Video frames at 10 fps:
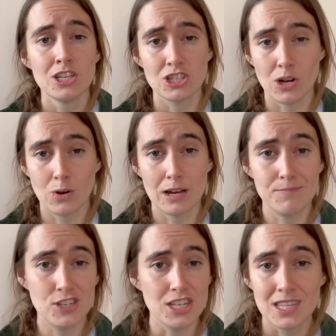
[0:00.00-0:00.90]
So
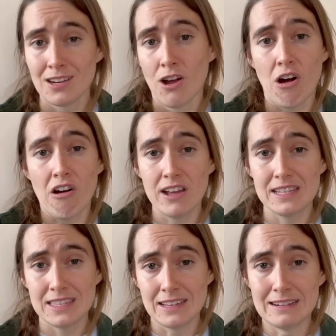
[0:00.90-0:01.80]
I'm just on
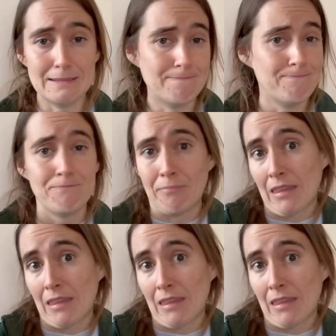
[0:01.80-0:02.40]
some